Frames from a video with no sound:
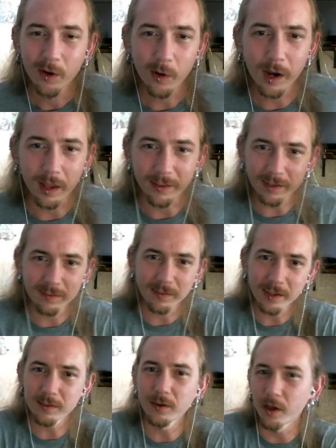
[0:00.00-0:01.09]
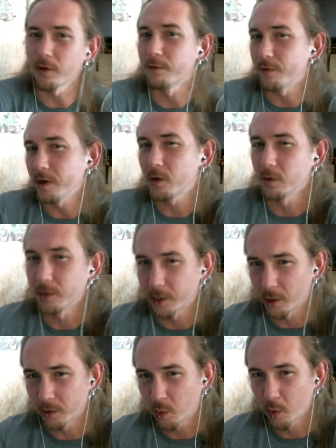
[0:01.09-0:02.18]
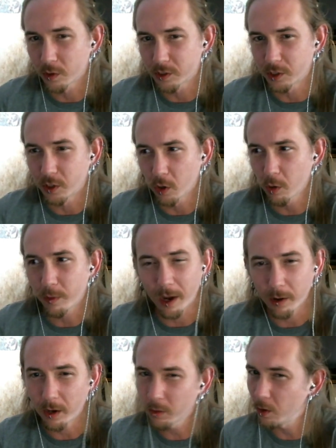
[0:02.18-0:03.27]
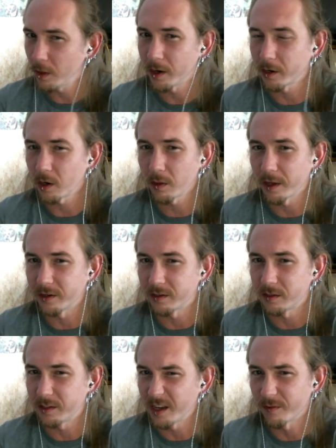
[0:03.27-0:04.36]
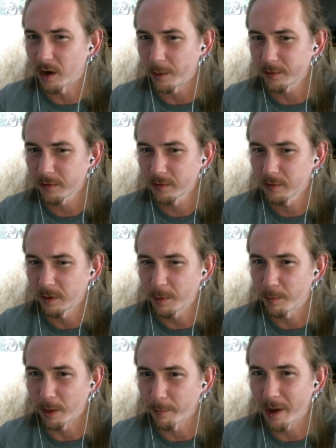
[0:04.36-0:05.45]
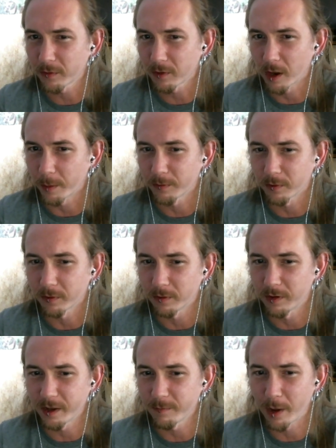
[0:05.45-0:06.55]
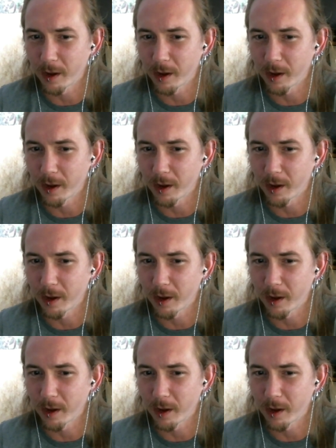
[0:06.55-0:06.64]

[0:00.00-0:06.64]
Right, like that's another vehicle to go towards the goal. But I don't know that I'd call it DevOps. It'd be like mouse ops or dev mouse.